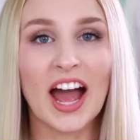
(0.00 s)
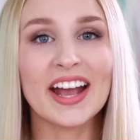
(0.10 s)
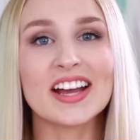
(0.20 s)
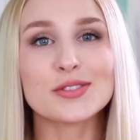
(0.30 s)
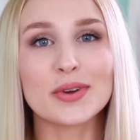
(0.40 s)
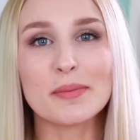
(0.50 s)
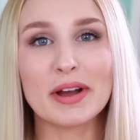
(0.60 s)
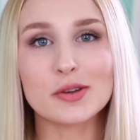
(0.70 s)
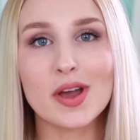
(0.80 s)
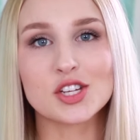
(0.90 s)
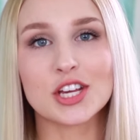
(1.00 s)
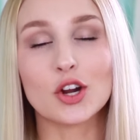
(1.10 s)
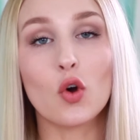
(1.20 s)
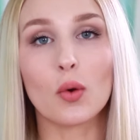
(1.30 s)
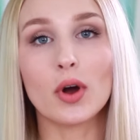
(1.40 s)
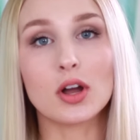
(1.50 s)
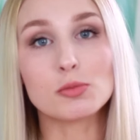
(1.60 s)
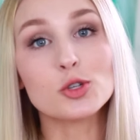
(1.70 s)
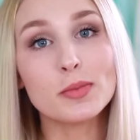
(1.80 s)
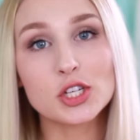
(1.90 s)
Hi guys, welcome back to my channel, or
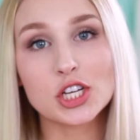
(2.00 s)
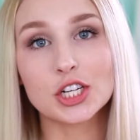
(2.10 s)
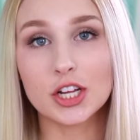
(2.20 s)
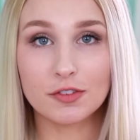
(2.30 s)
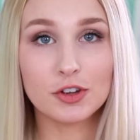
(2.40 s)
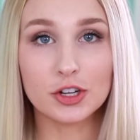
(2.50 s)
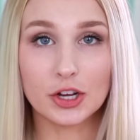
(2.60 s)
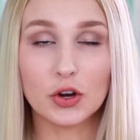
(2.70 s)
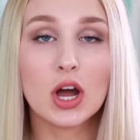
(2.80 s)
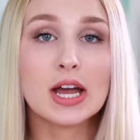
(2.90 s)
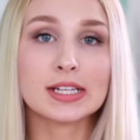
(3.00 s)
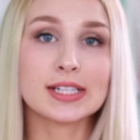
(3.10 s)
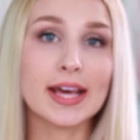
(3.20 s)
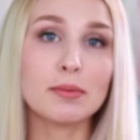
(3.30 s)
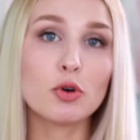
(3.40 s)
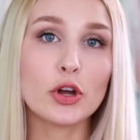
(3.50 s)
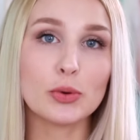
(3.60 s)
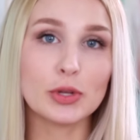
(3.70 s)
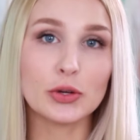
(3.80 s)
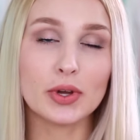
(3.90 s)
welcome to my channel if you're new. Today I'm
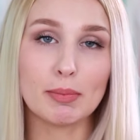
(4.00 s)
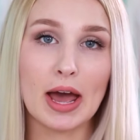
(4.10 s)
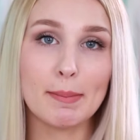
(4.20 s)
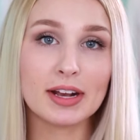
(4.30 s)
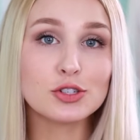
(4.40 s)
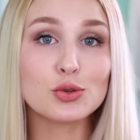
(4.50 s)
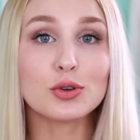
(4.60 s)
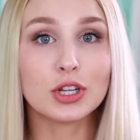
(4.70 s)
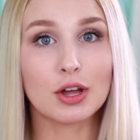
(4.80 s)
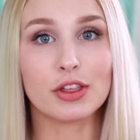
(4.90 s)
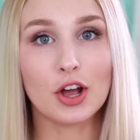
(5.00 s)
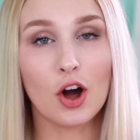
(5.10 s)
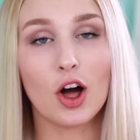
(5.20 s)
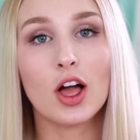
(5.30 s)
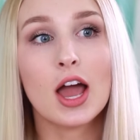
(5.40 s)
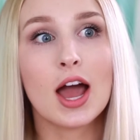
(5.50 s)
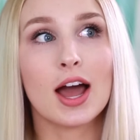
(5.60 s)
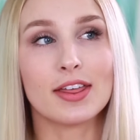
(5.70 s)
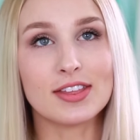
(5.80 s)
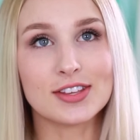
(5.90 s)
going to be doing my back to school clothing haul.
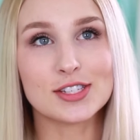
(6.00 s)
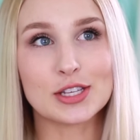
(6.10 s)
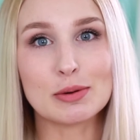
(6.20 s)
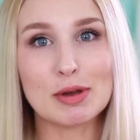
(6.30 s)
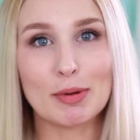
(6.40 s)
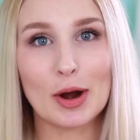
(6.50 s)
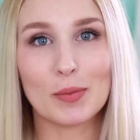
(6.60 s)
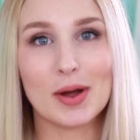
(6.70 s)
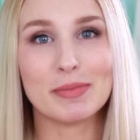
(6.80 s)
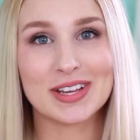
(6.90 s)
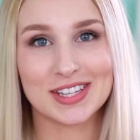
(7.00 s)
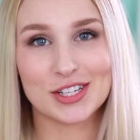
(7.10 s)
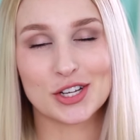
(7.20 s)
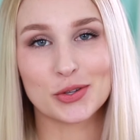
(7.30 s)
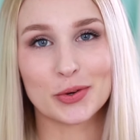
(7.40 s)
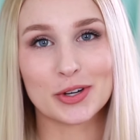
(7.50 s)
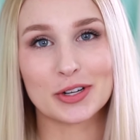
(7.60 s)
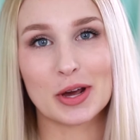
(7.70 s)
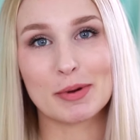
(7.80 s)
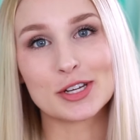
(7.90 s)
I think this is going to be a part one because I just
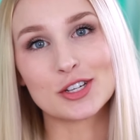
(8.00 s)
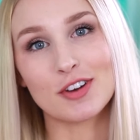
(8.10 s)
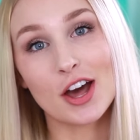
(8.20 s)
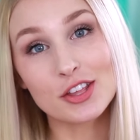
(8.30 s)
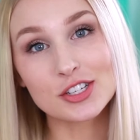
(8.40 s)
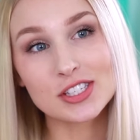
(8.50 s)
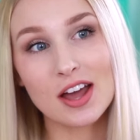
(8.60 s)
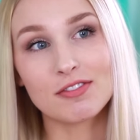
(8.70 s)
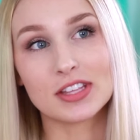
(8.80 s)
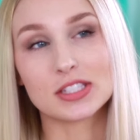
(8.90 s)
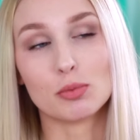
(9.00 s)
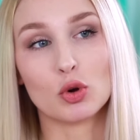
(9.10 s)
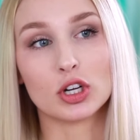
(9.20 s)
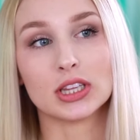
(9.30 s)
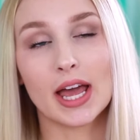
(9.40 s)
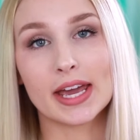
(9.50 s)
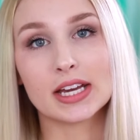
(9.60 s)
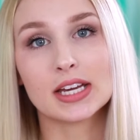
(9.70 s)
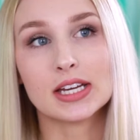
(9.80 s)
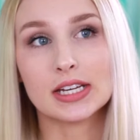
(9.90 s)
ordered a bunch of other stuff that's more
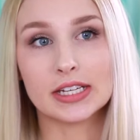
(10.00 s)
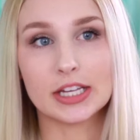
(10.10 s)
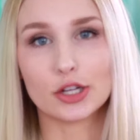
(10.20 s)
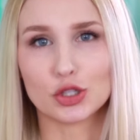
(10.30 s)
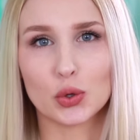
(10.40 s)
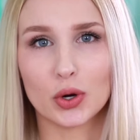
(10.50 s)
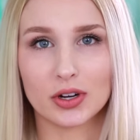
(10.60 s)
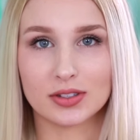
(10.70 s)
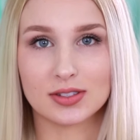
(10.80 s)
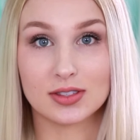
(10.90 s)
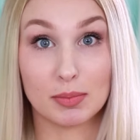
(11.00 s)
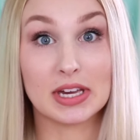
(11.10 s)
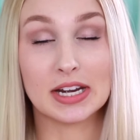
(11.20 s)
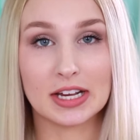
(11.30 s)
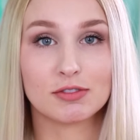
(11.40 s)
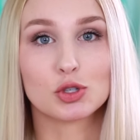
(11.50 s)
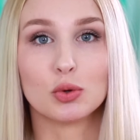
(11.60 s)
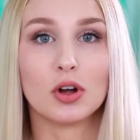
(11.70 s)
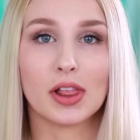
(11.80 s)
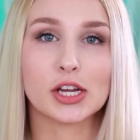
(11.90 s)
like geared towards the beginning of
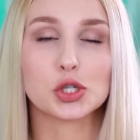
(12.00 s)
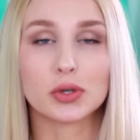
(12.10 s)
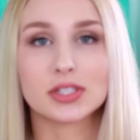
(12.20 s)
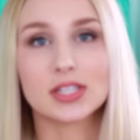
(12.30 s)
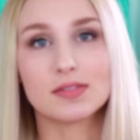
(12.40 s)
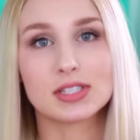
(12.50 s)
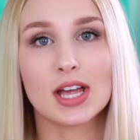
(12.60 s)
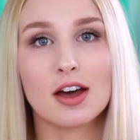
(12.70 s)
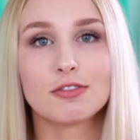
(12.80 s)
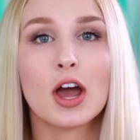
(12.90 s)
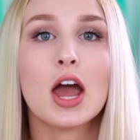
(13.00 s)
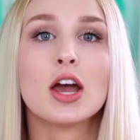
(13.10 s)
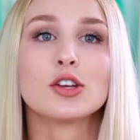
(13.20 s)
school, like short sleeve stuff.